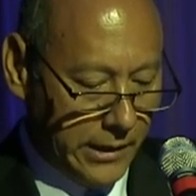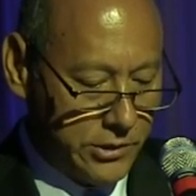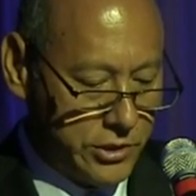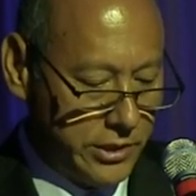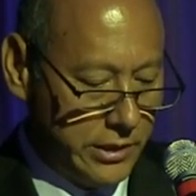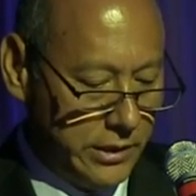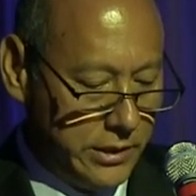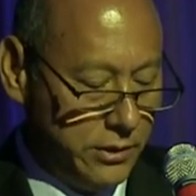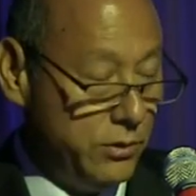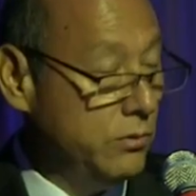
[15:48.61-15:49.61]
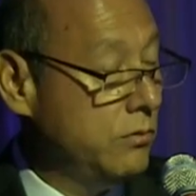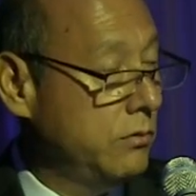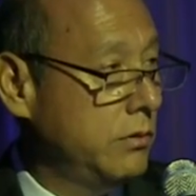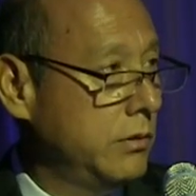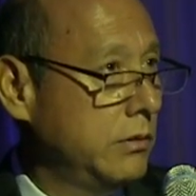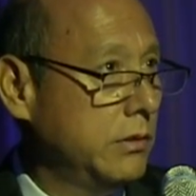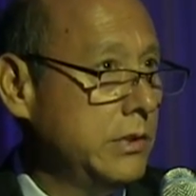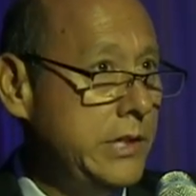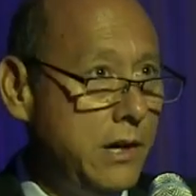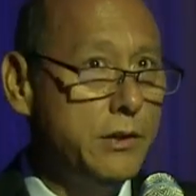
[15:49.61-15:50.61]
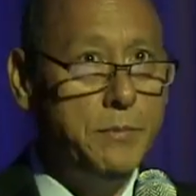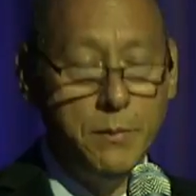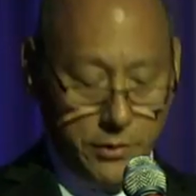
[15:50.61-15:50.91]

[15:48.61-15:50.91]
is to, to tell the